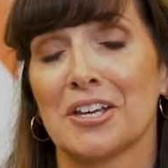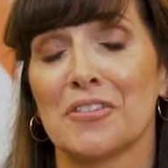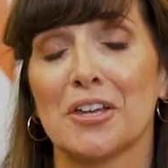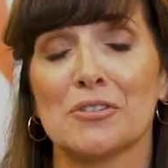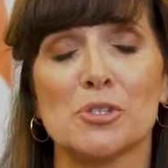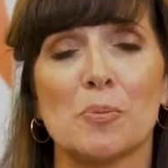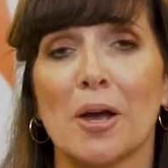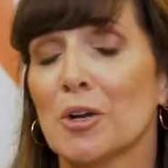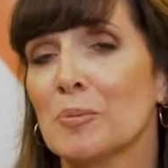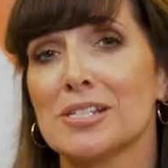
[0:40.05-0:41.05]
They
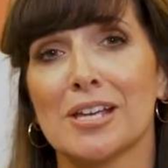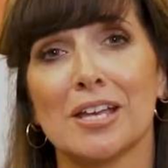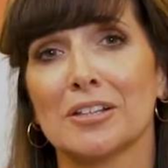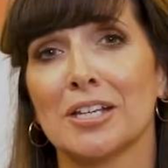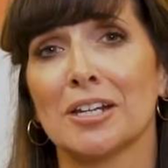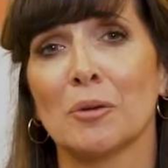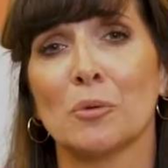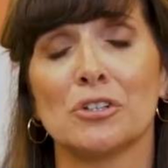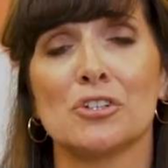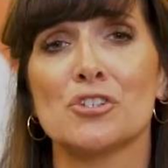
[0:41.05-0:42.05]
inspire me daily and I
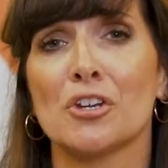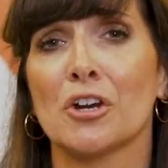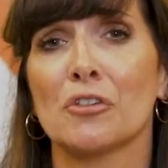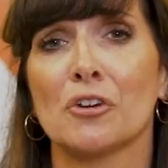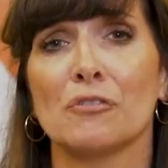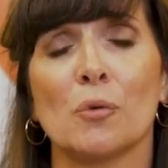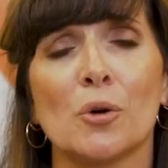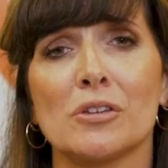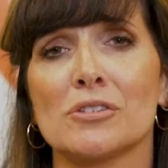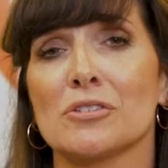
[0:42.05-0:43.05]
wanted to share their
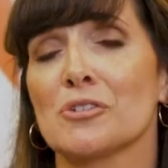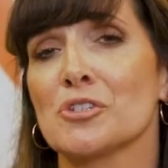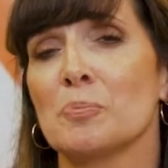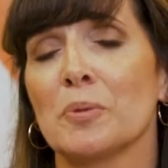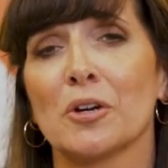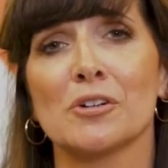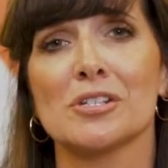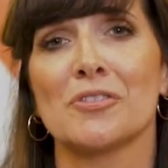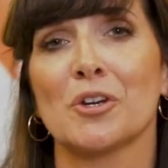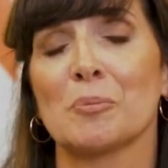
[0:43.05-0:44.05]
voice, their spirit,
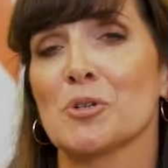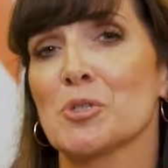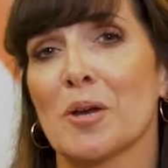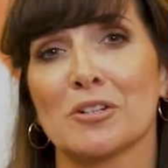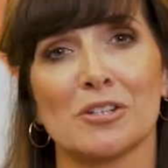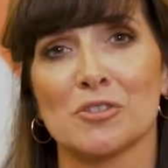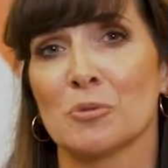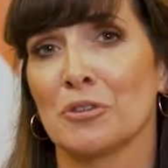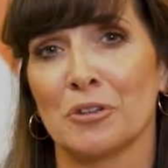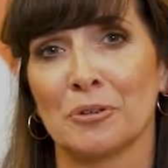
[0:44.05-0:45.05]
and their perspectives
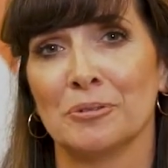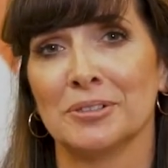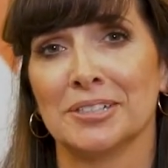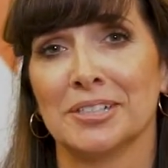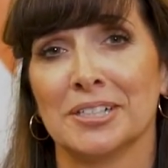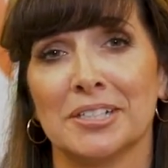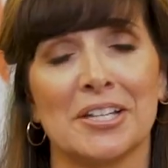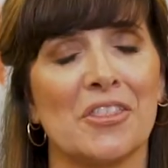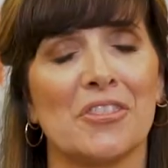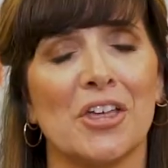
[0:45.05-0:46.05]
with you.
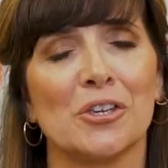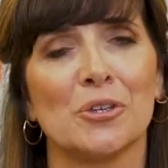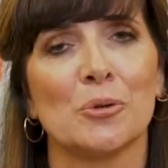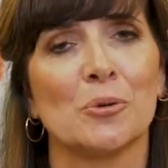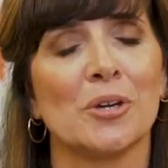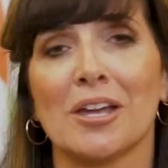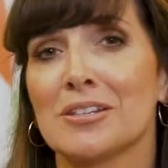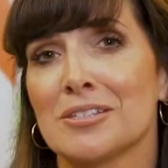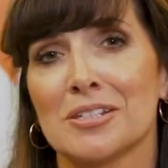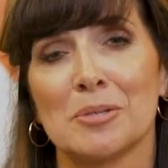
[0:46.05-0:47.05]
Thank you,
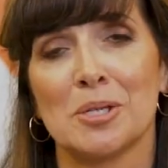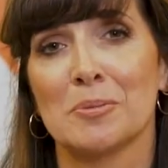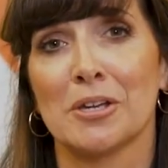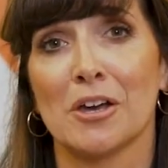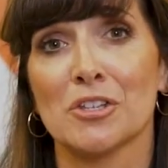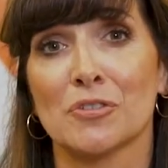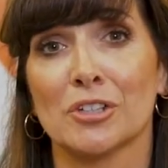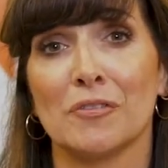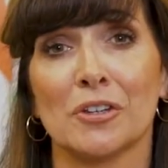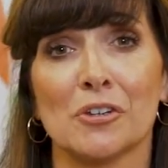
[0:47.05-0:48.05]
Kansas City PBS, for
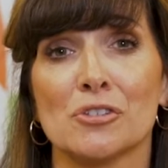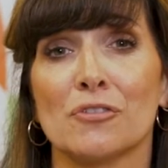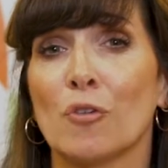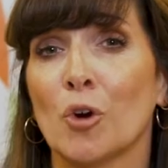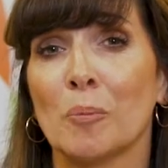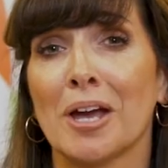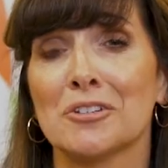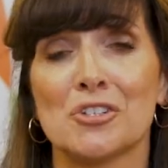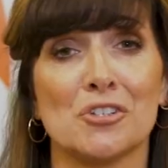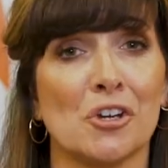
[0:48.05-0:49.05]
giving us a format
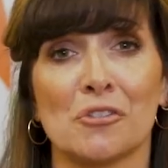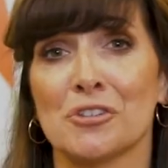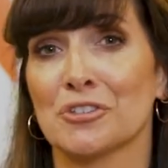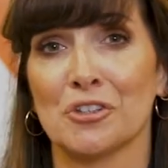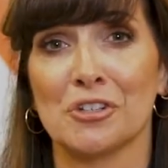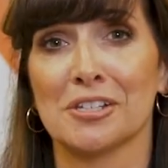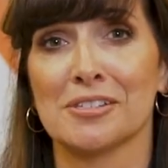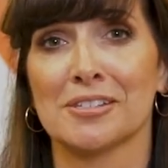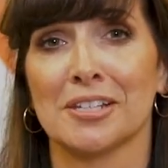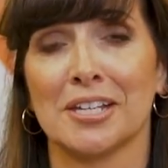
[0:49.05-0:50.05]
to share this goodness.
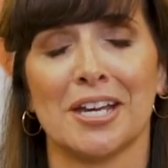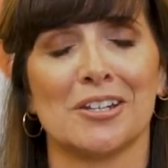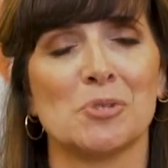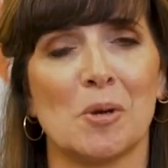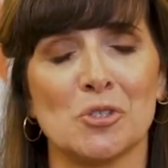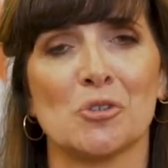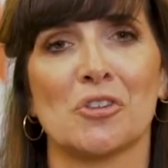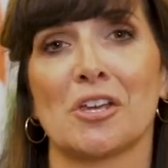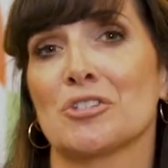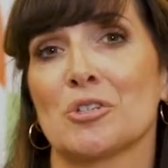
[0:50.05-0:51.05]
And a special
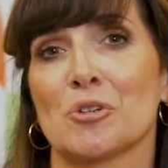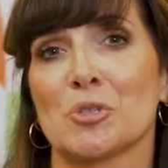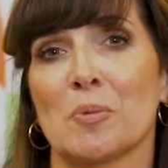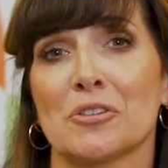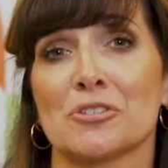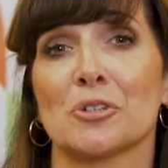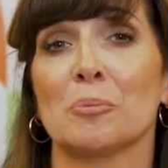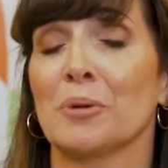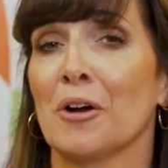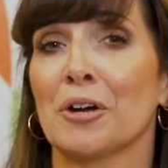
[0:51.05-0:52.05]
thanks to our sponsor,
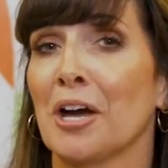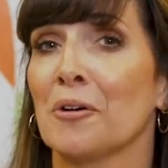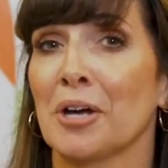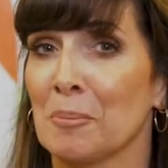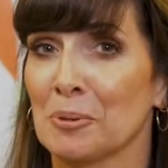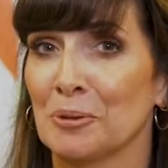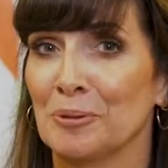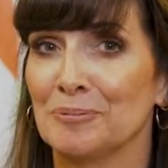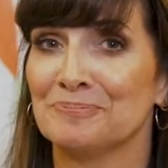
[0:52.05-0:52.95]
Brown Cow Capital.